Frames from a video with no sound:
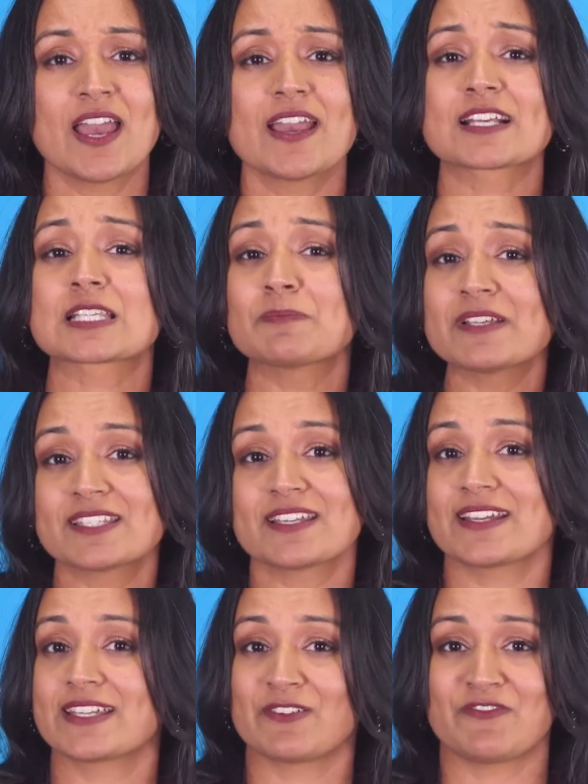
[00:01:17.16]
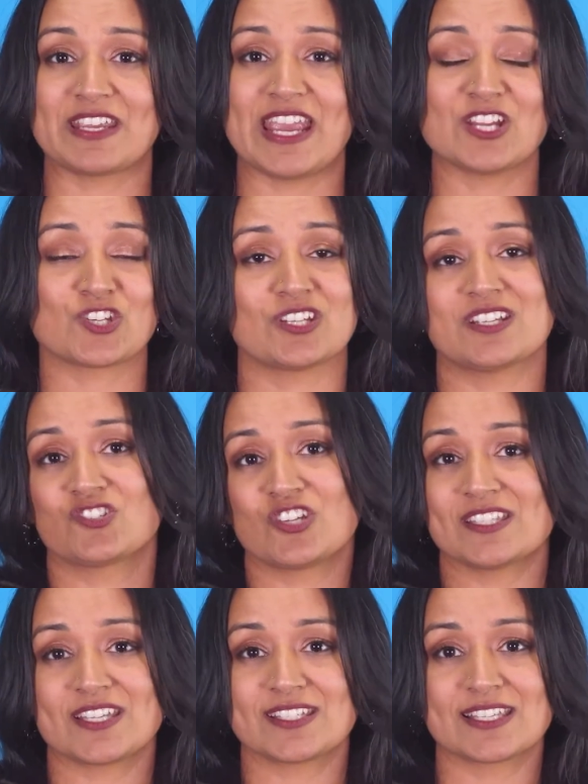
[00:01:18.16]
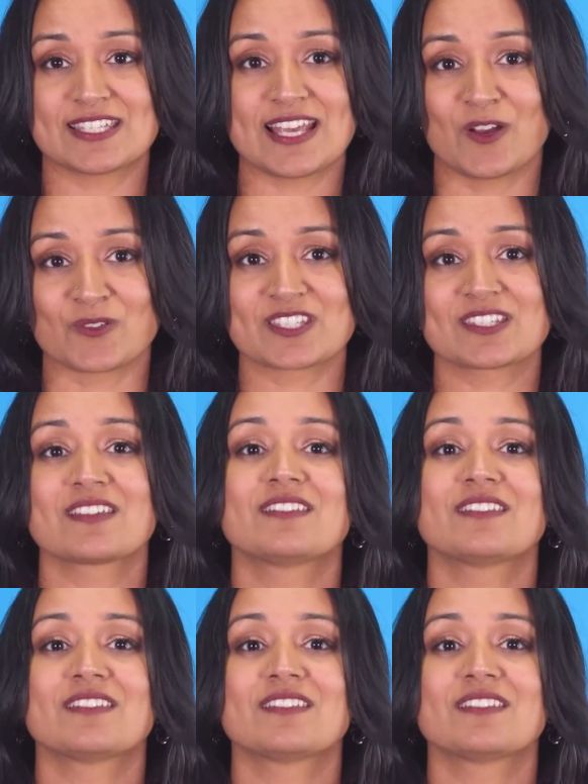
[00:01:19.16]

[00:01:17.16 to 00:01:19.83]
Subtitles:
Explicit identification is just as it sounds.